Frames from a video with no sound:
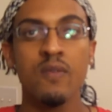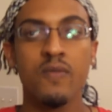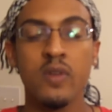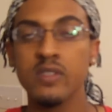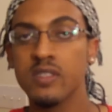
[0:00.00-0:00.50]

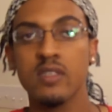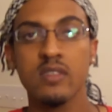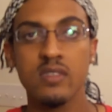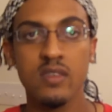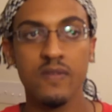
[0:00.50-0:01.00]
For
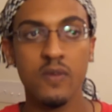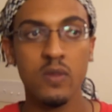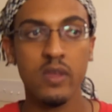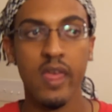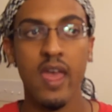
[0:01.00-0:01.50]
instance, if you
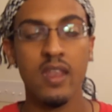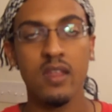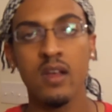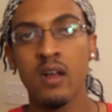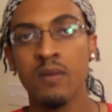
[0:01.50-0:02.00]
look at
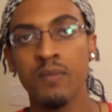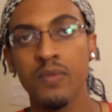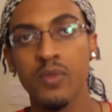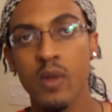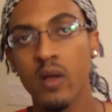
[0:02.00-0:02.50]

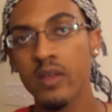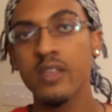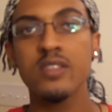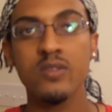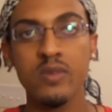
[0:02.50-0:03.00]
throughout
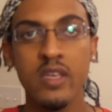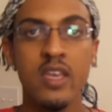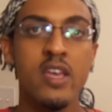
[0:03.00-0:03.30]
history,